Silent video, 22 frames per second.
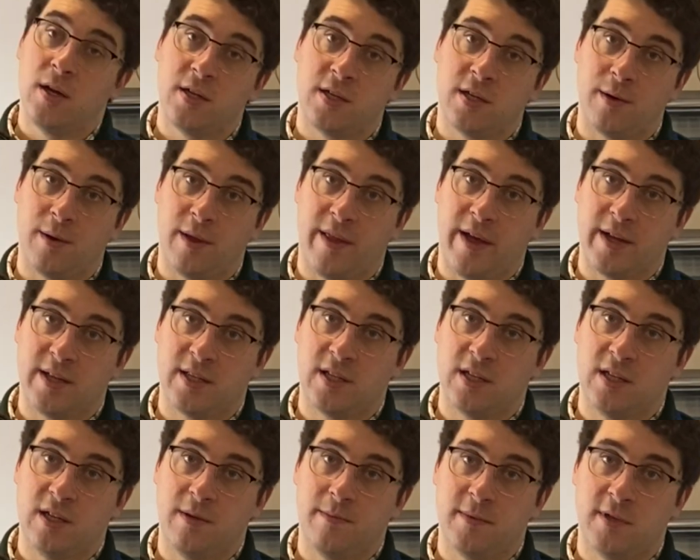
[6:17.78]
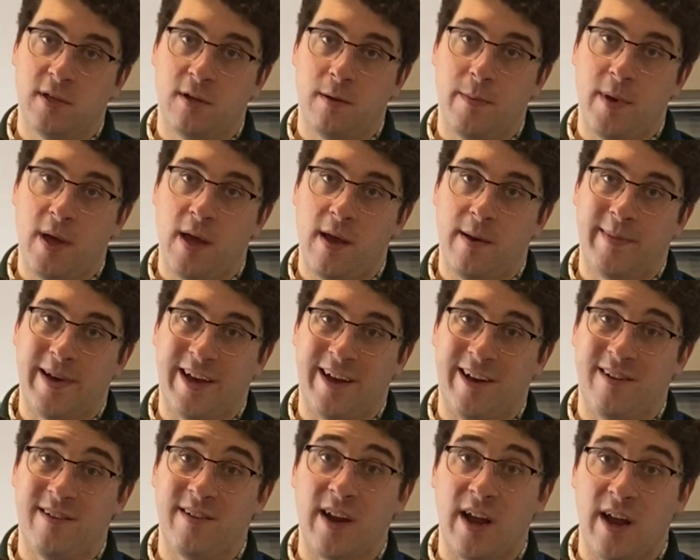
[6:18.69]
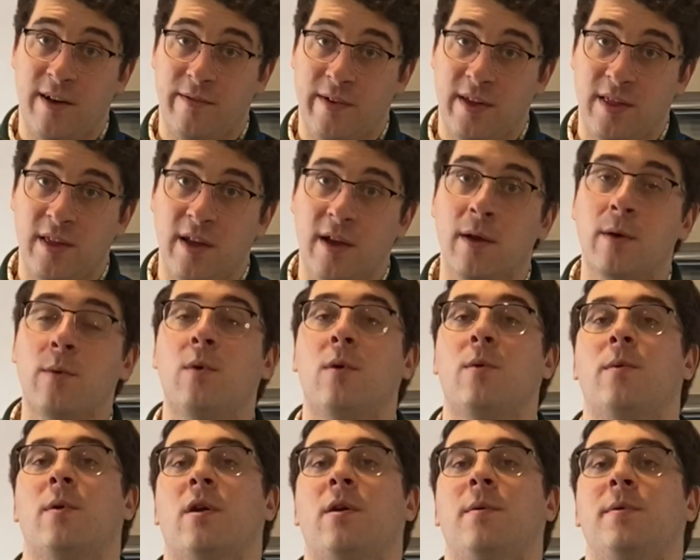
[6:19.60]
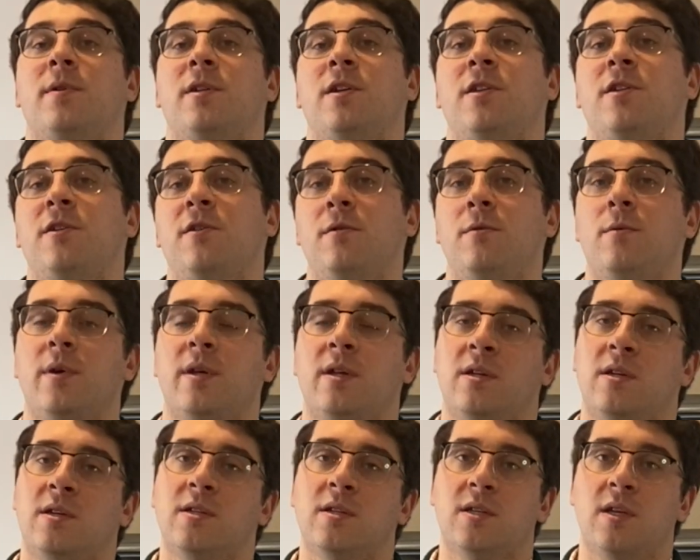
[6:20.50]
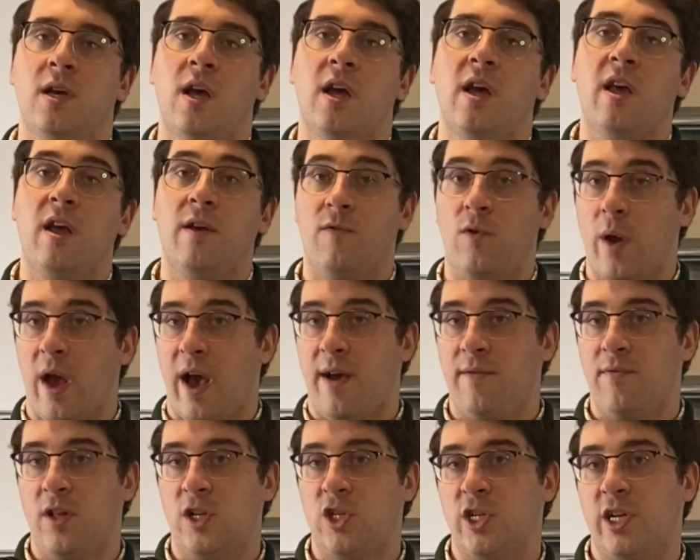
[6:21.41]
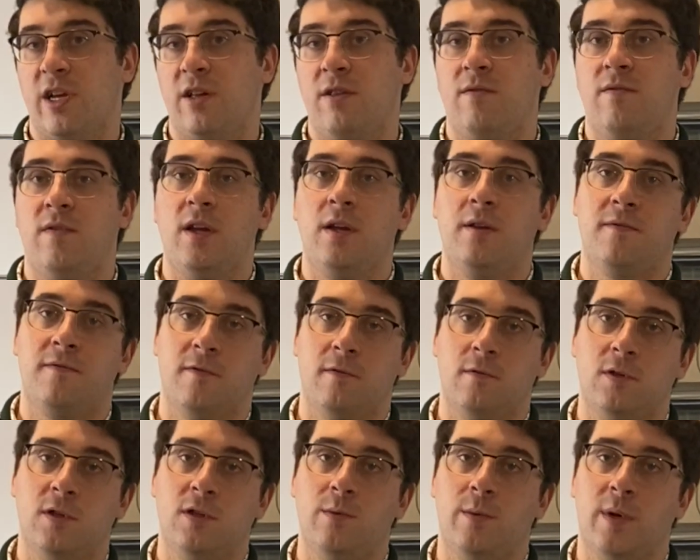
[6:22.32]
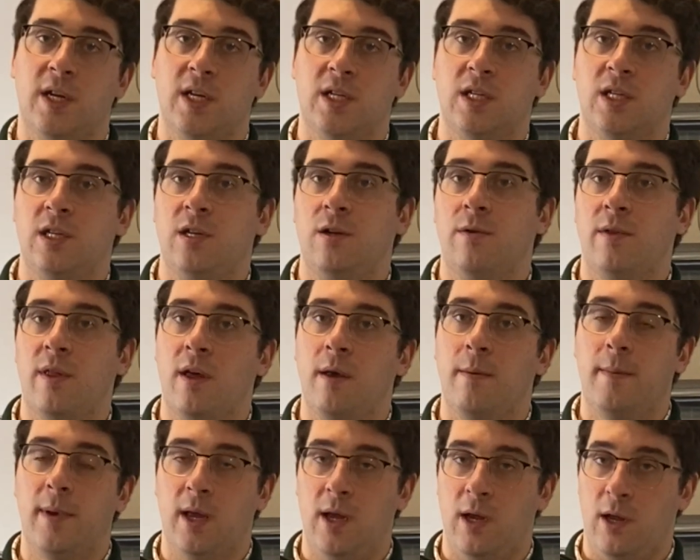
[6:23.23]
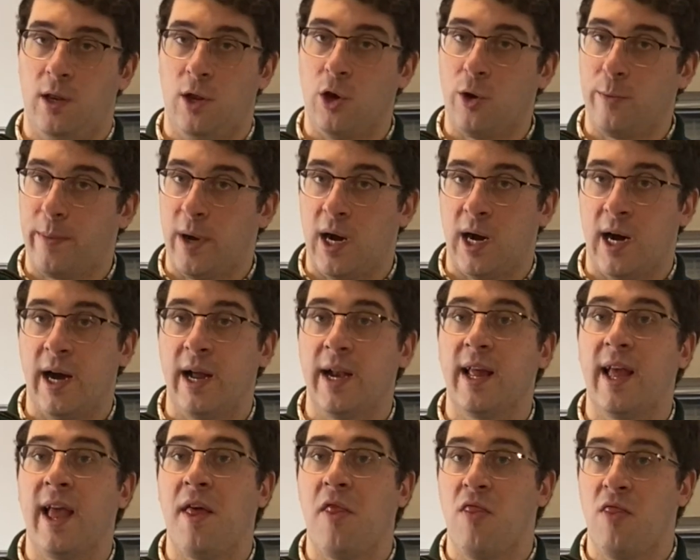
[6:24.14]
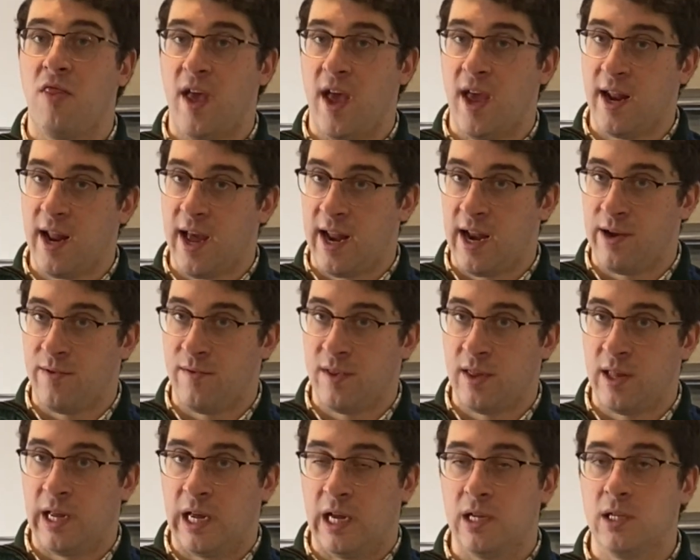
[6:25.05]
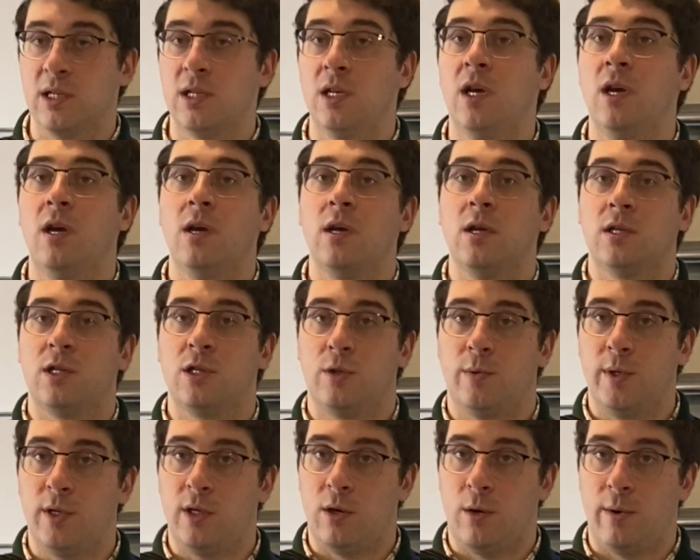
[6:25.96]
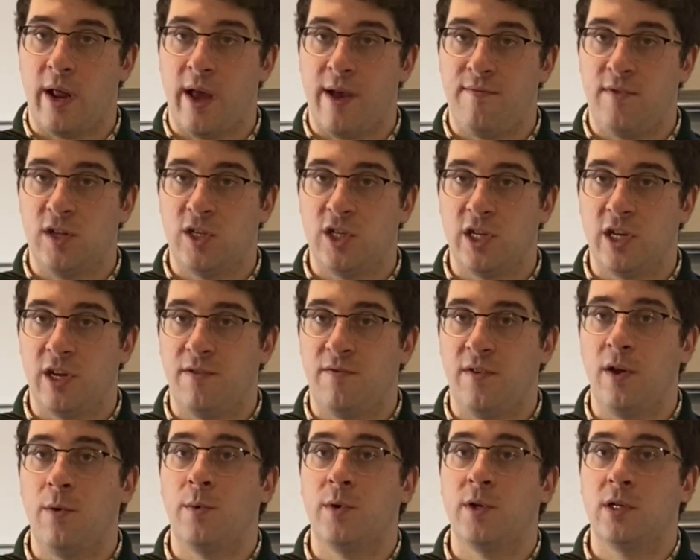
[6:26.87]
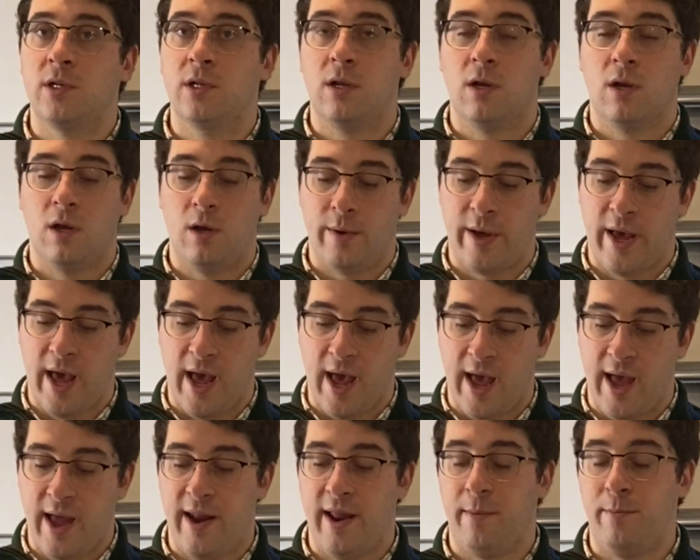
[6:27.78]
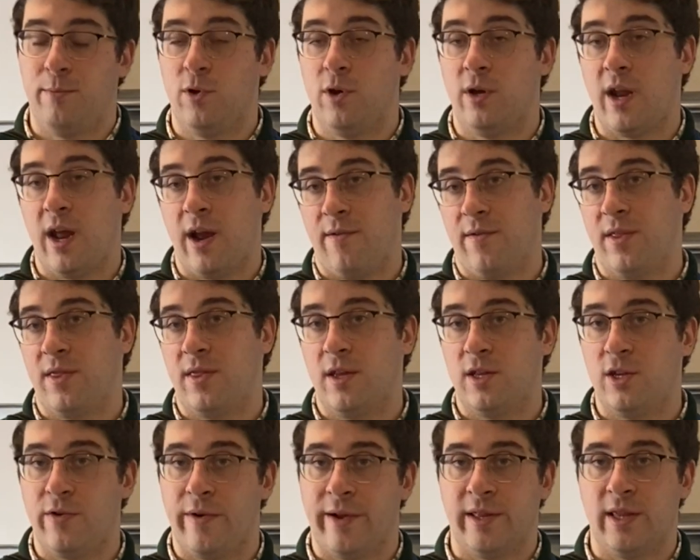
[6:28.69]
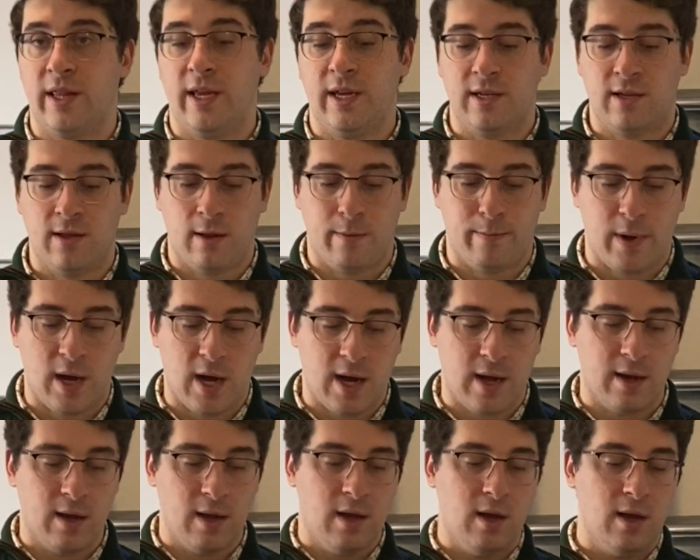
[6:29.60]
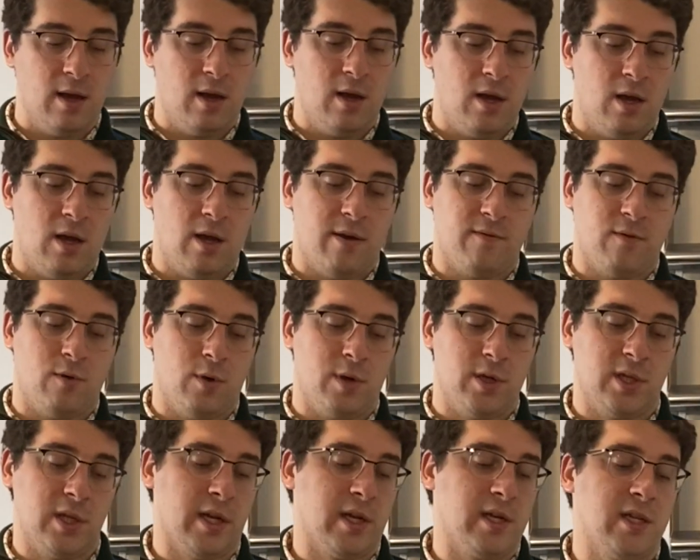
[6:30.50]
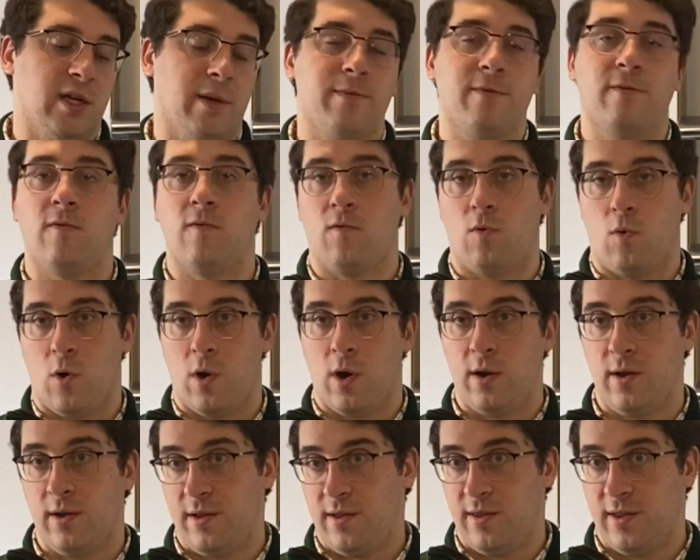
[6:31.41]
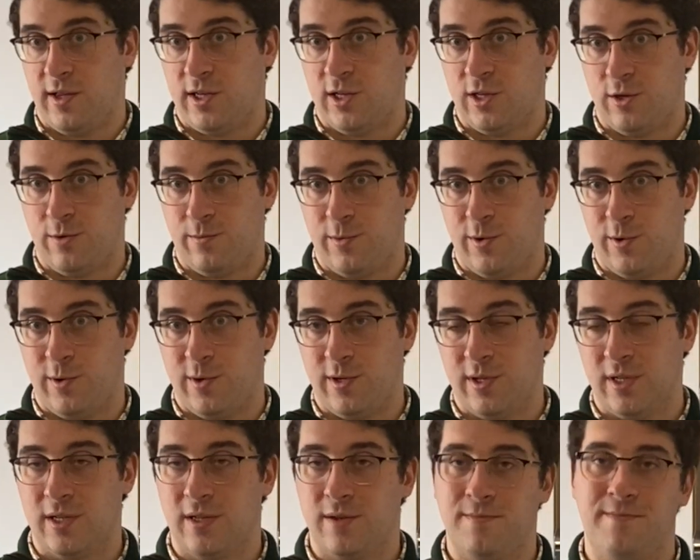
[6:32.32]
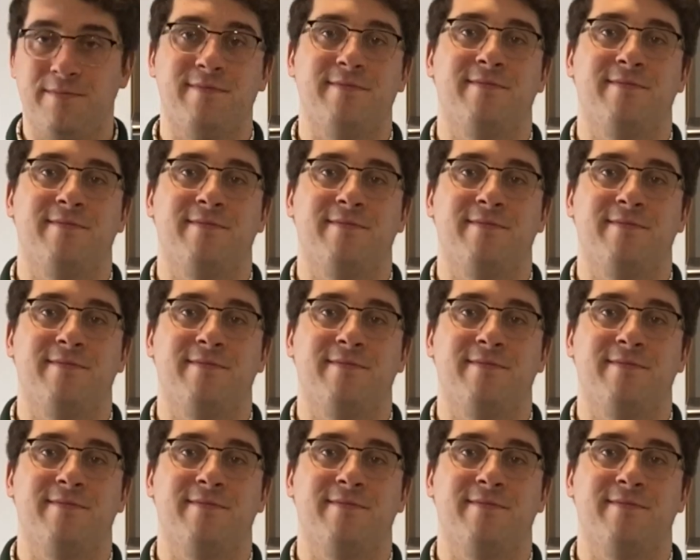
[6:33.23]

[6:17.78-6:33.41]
So that seems to be about everything. What we're going to do is, if you have the chicken feet, first you want to sear them in your pot and then add everything else. Since we don't have the chicken feet, we're just going to go ahead and put everything directly into the pot, of course, except for the soup noodles.